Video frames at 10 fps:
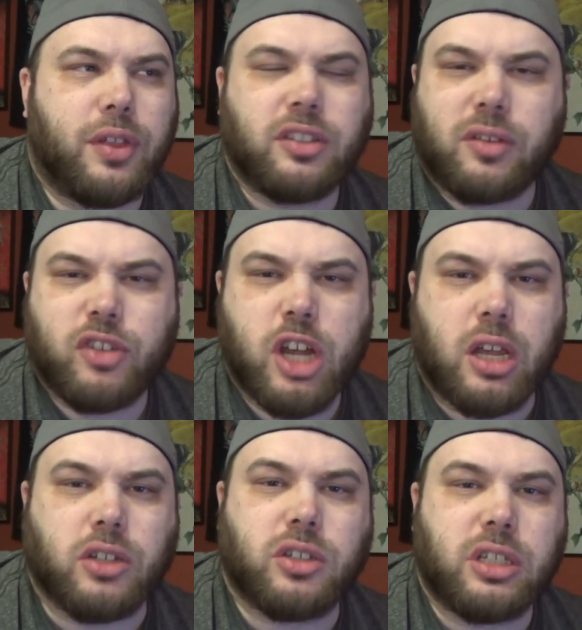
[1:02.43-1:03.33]
things that have
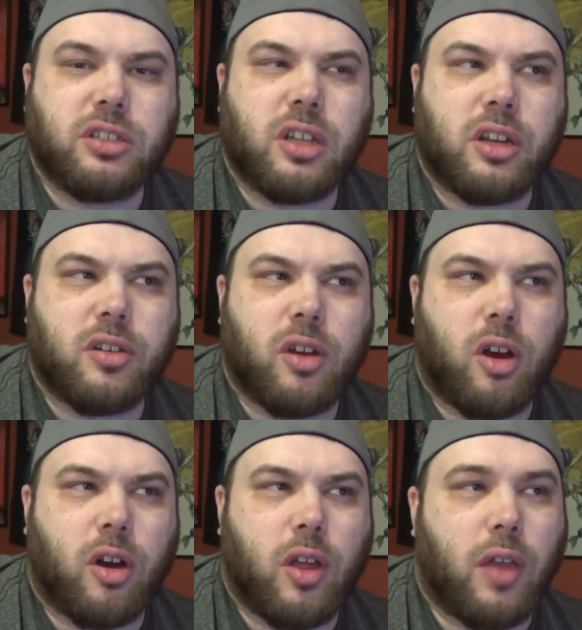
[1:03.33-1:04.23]
changed. Things that
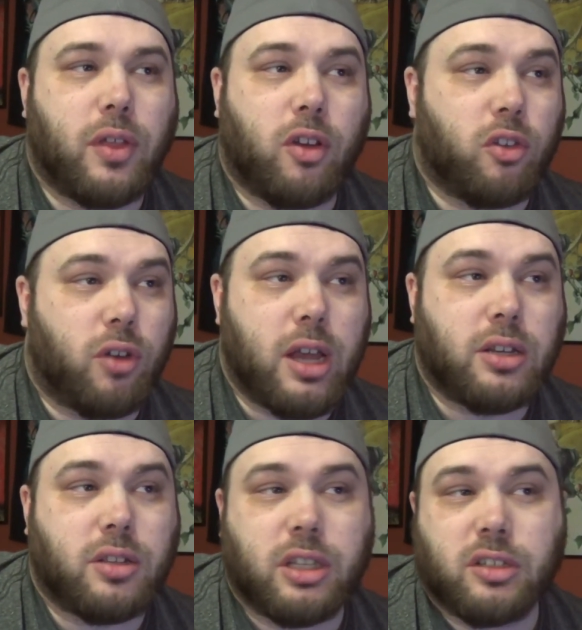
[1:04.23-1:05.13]
are I think are great.
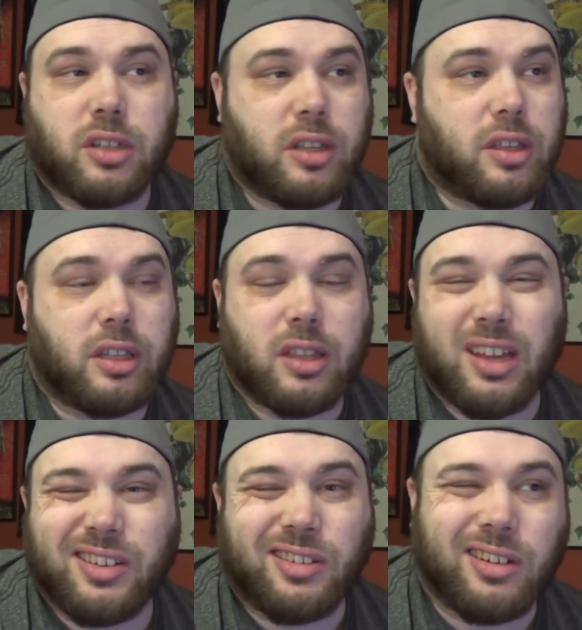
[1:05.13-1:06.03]
Things I think
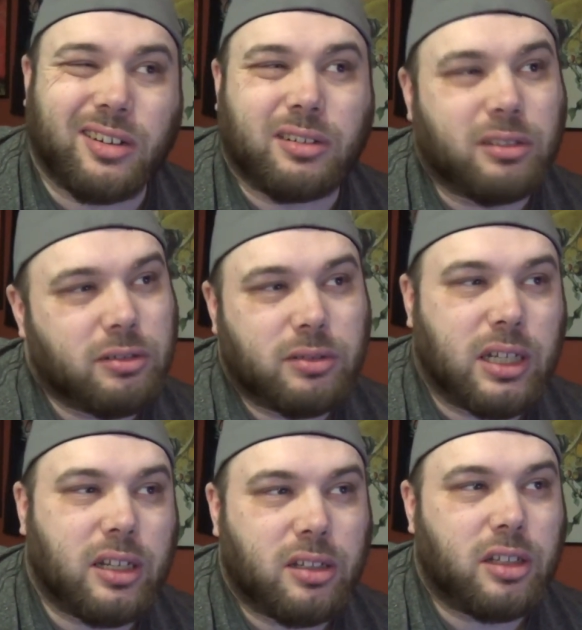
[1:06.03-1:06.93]
that are,
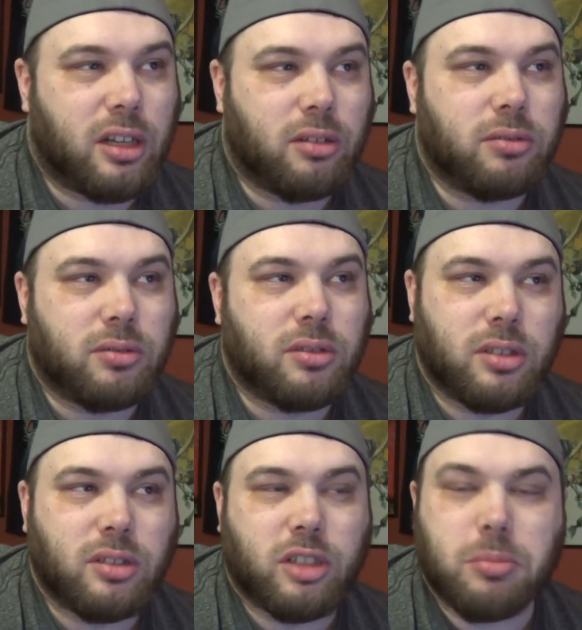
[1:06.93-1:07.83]
well, you know,
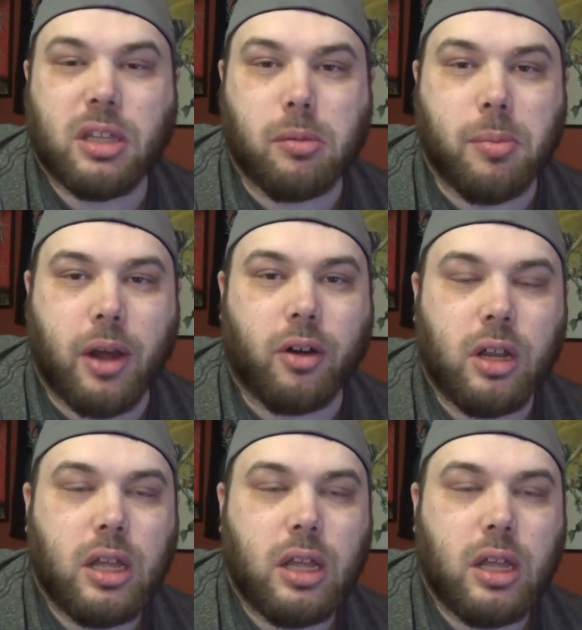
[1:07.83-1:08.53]
could be a little bit better.